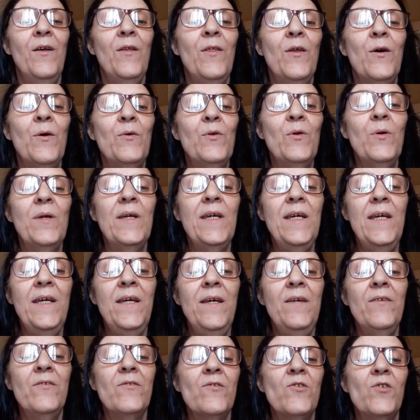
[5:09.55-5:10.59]
though
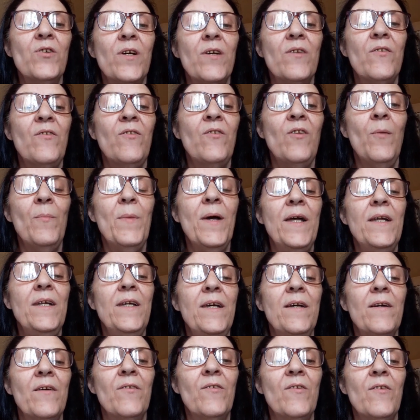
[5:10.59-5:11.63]
he suggests some
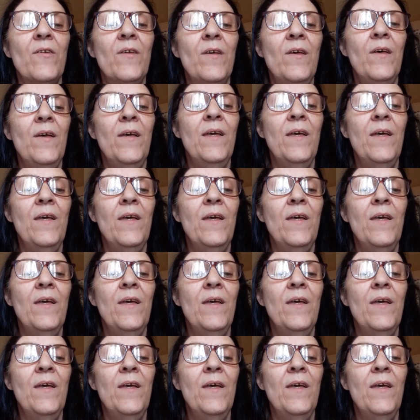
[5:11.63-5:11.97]
ideas.